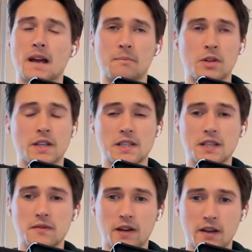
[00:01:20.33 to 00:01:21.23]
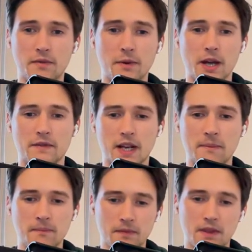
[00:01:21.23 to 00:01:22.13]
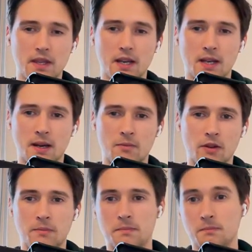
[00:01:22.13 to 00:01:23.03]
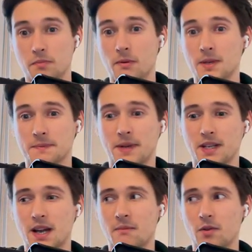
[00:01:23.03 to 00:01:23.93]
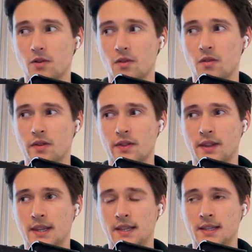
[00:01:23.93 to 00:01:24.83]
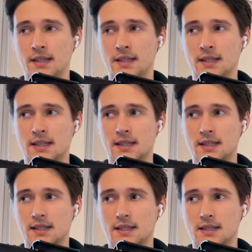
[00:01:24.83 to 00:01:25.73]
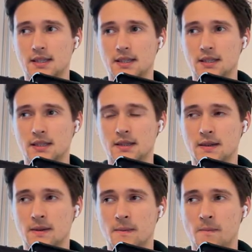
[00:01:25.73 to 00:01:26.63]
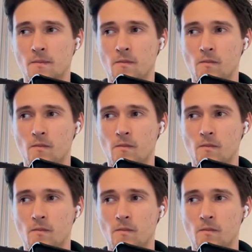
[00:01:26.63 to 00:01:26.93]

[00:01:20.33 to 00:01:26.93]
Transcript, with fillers: I'm gonna see if I if we have time, then I'm gonna probably spend time on um